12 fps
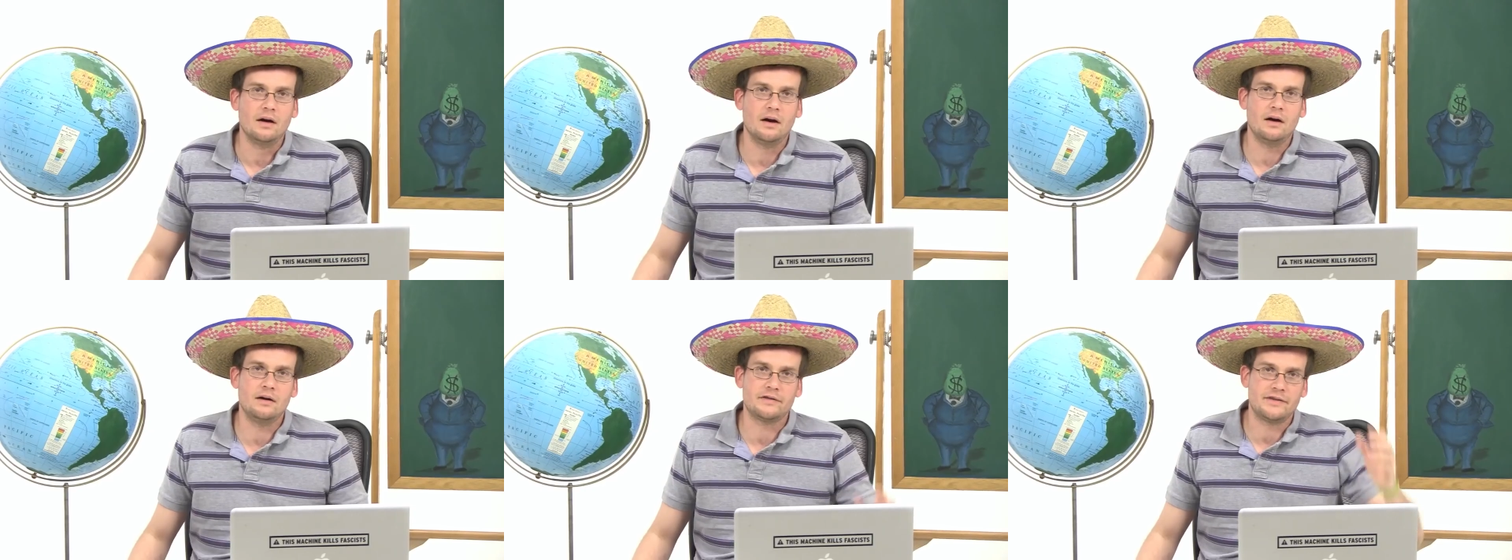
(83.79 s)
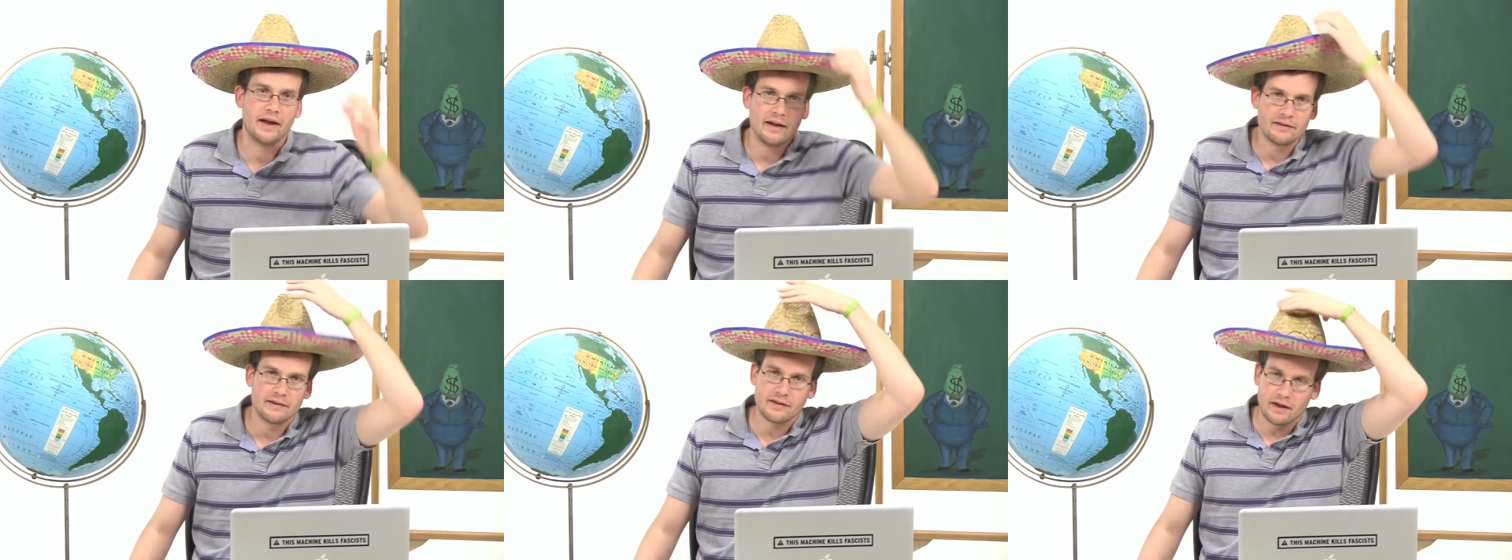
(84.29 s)
Oh,
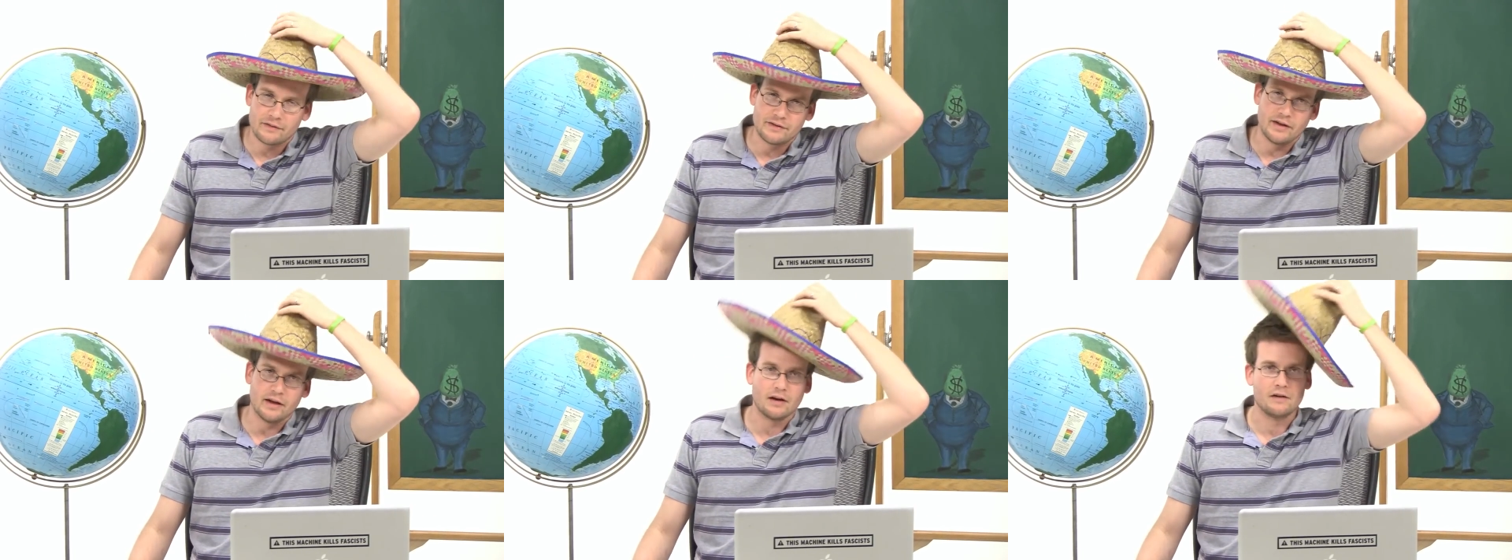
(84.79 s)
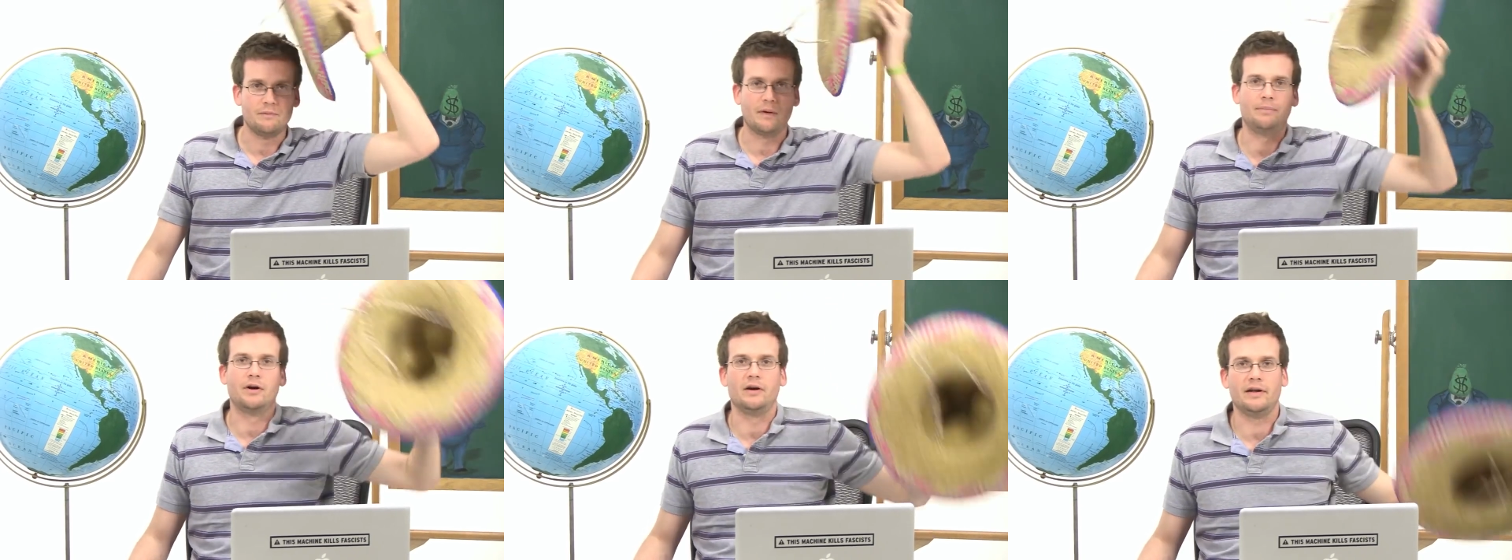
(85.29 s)
Stan says I have to take off my
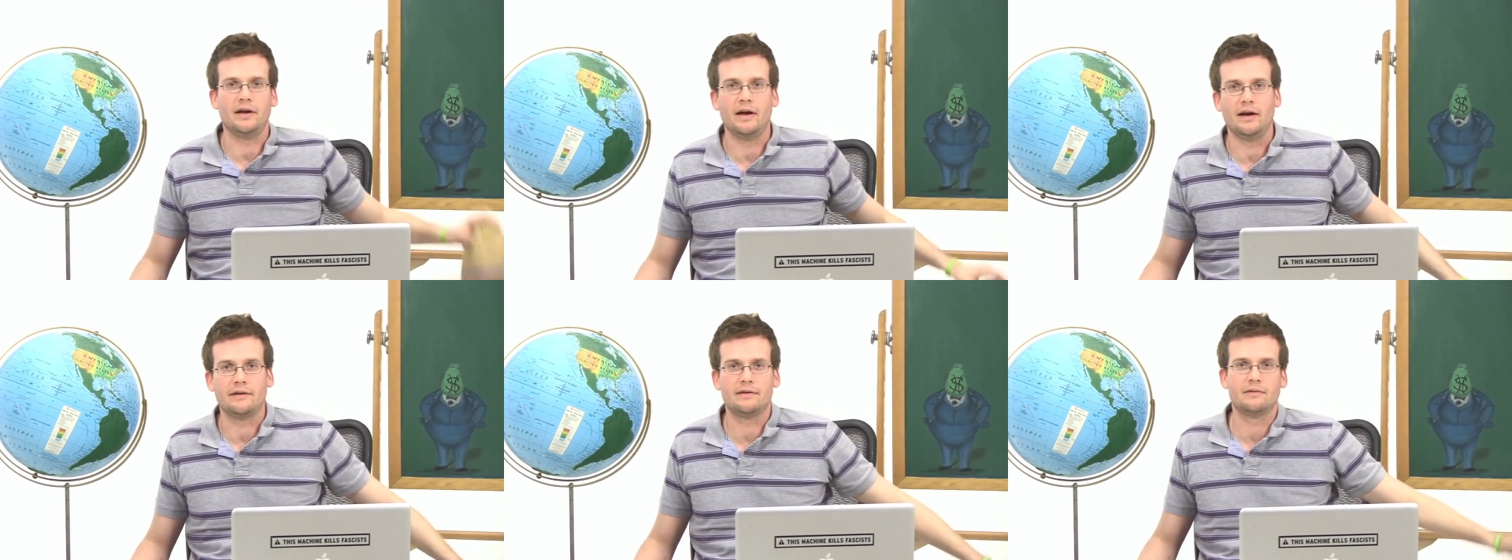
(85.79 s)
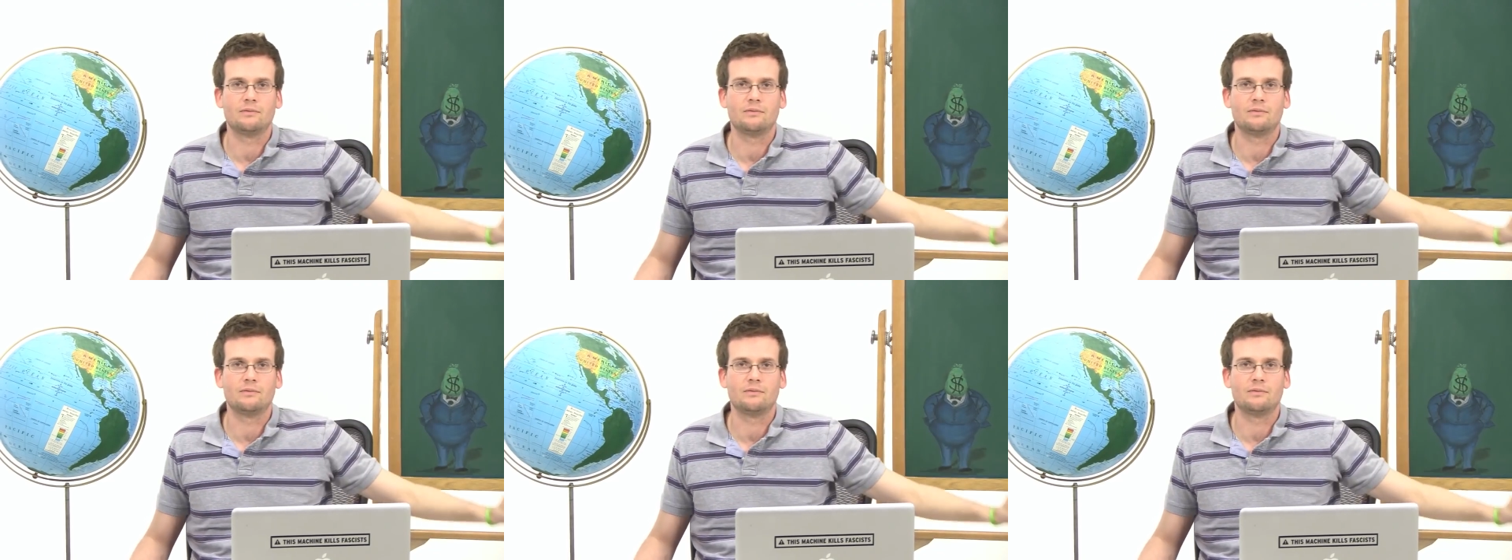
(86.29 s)
party hat.